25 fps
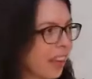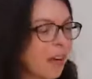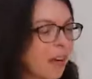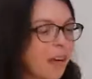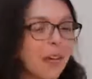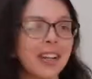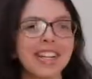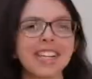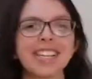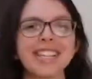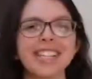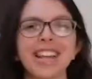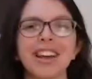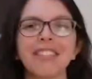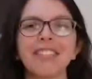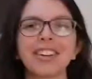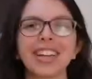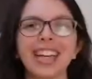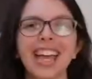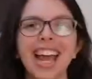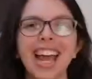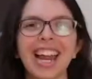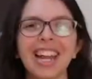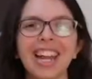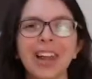Oh, and
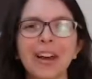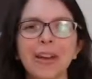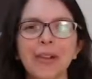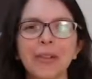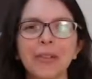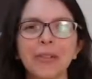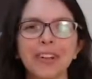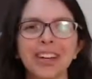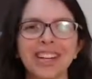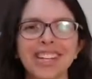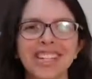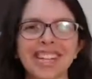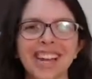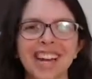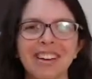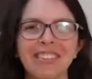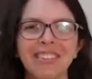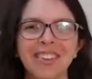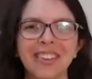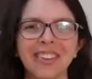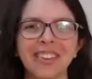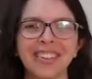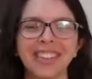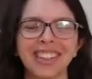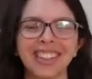Stephanie, hello, nice to have
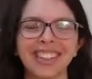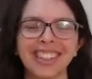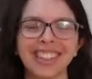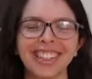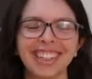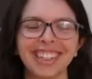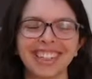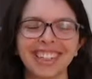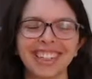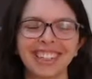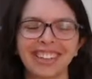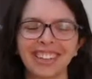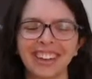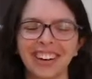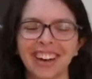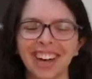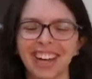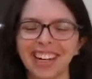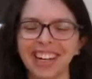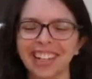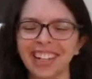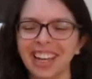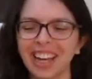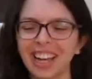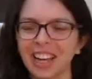you.
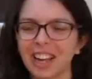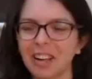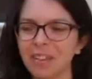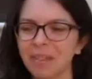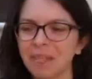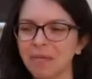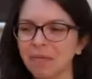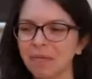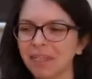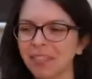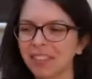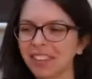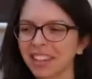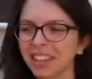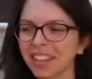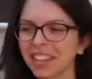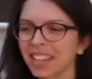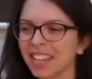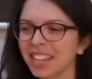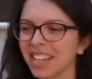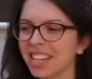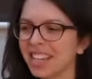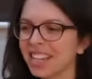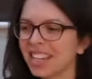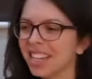Great.
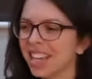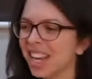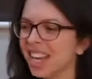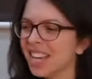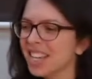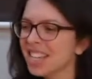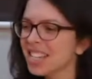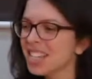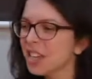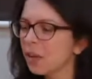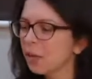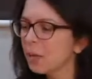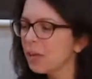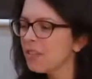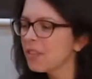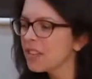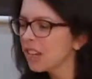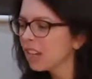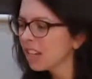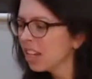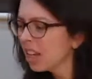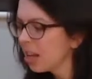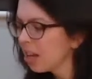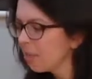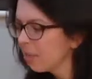Yeah, so we've
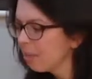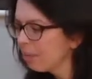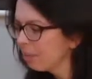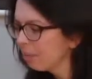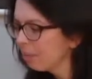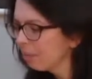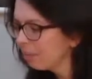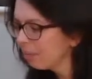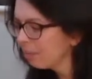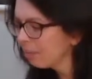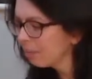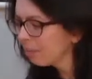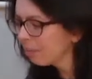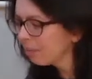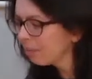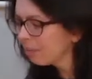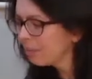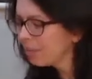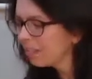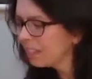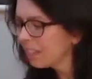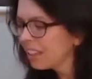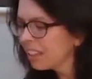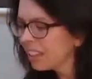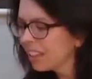done,
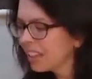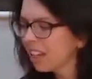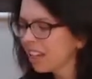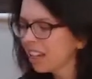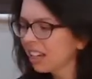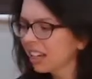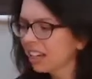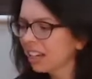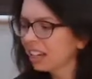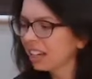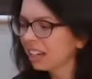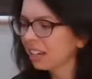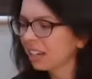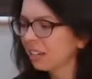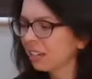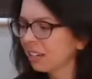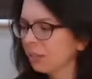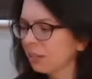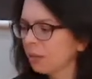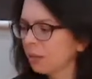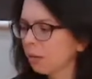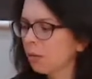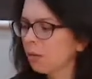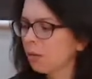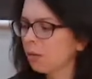
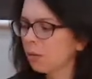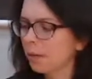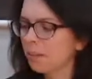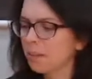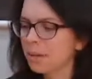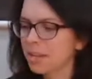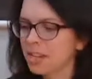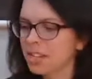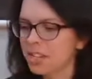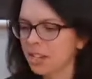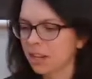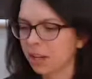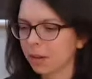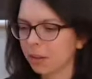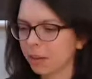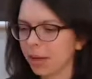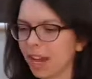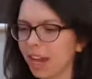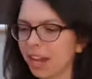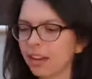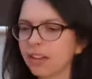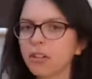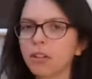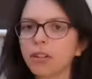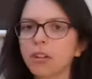what have we been doing? We
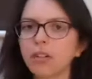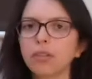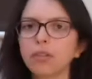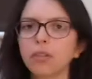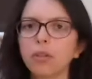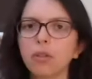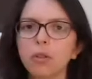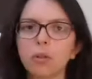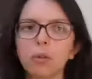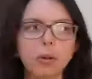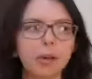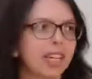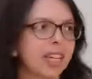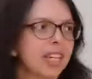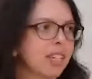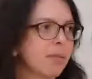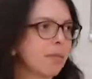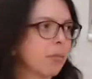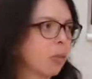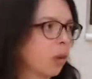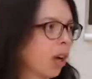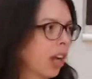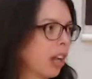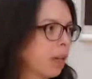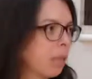had sort of 4 weeks
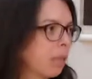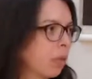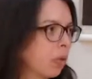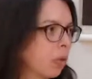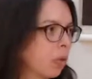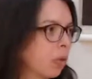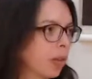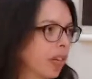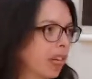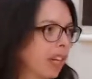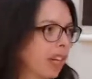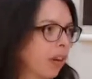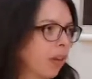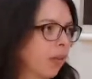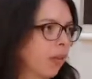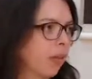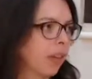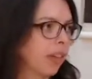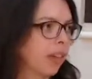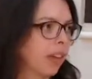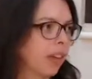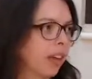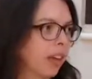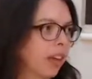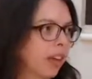more kind of broadly on
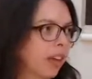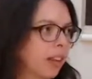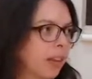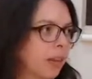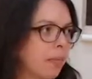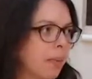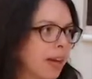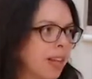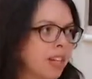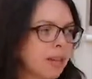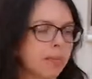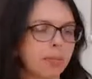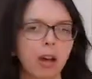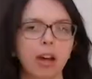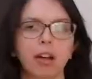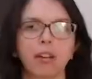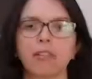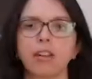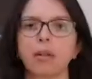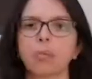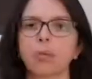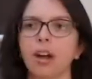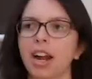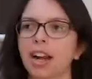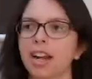the Mudita
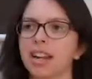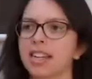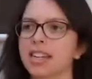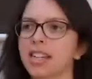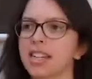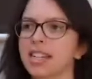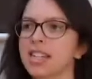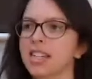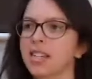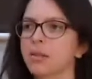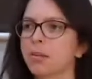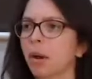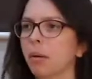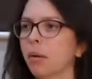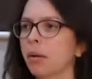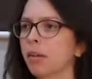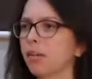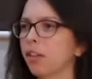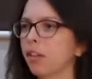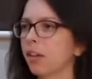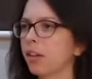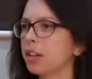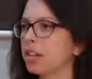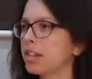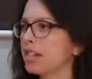Bhavana practice, where we're
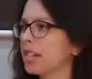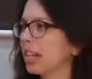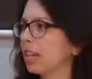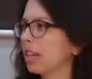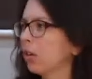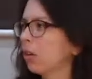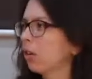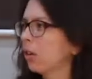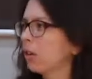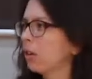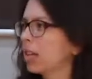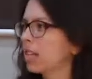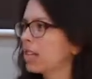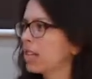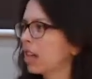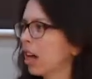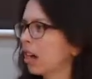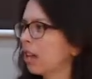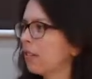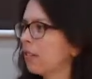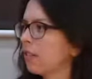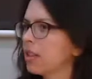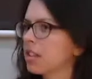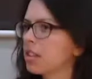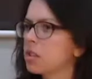focusing on these
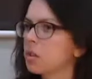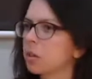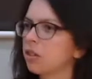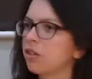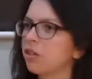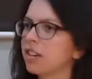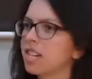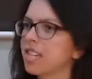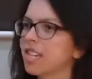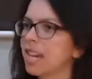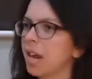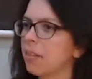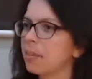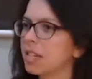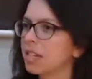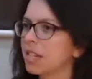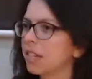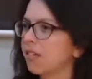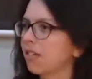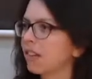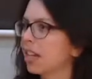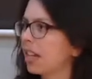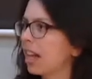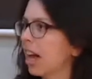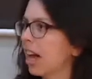kind of the sort of receptive
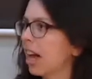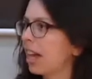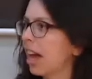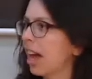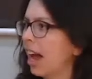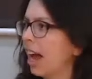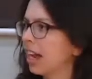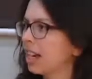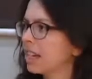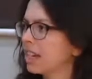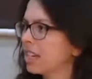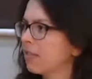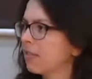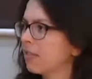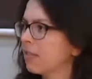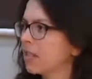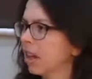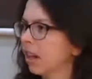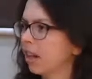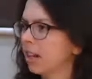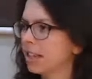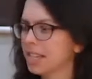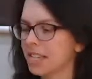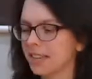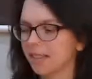and active
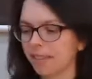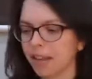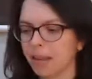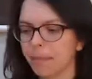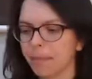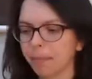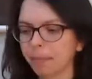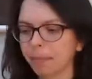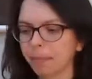sides of it.